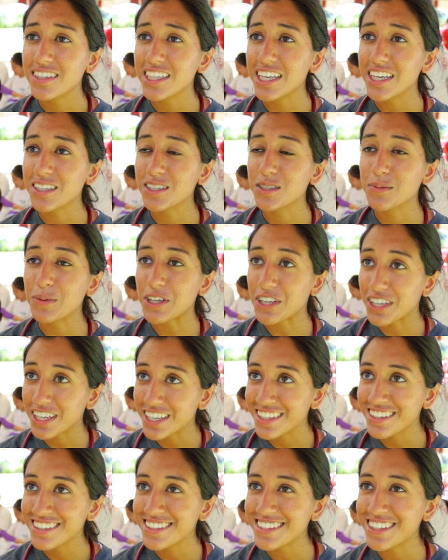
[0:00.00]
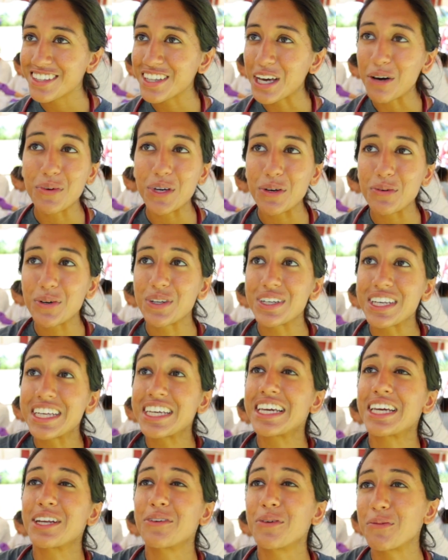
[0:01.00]
the experience that we will
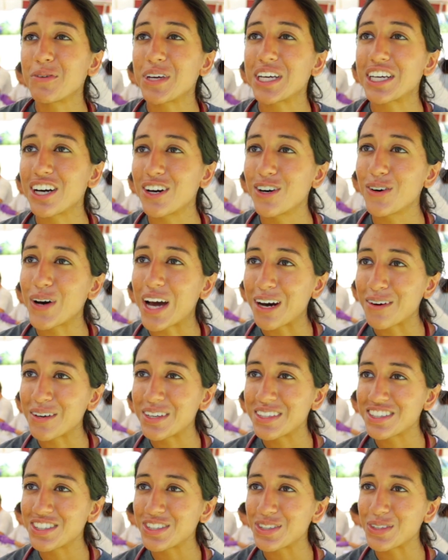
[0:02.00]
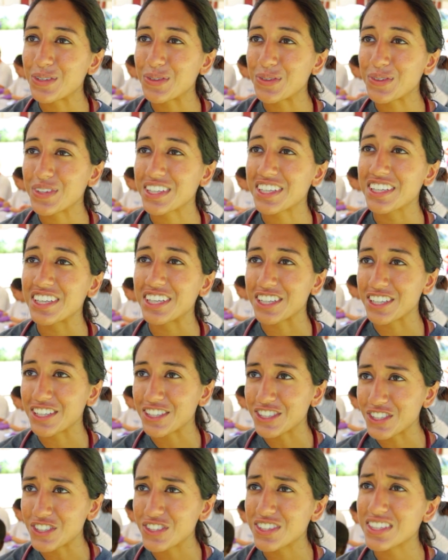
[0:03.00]
need when we go out into the
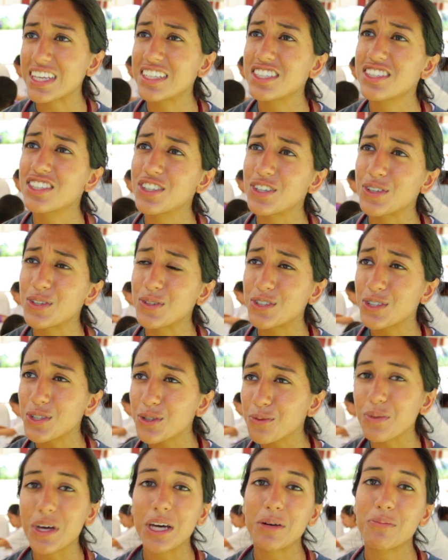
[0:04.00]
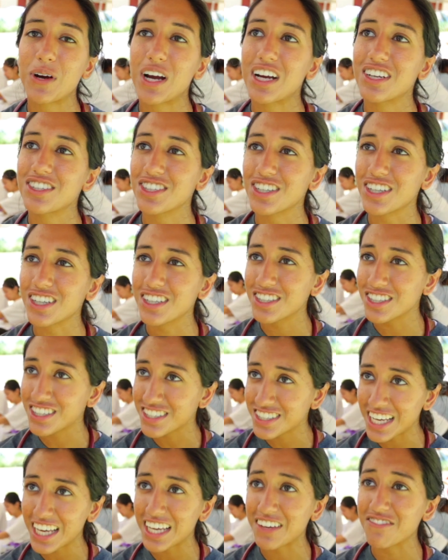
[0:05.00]
clinicals to do blood pressure, to
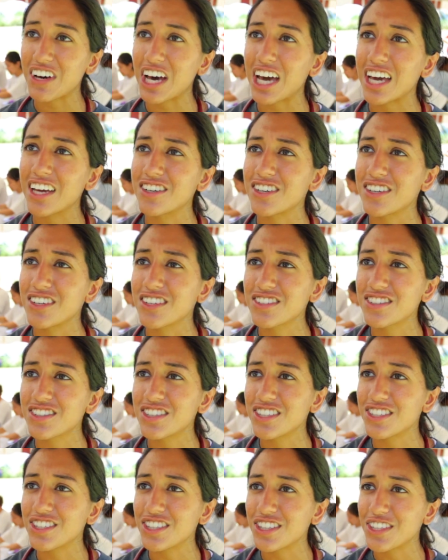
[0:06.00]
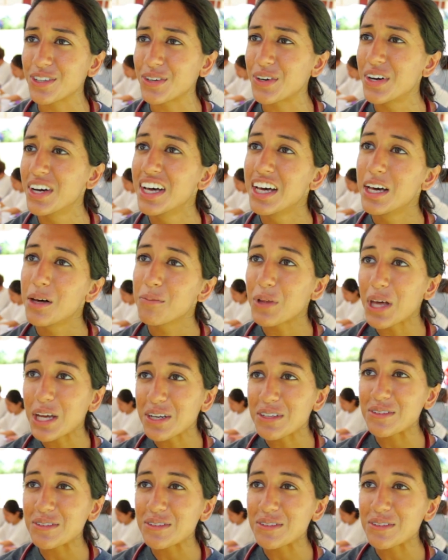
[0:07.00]
take vitals, to do blood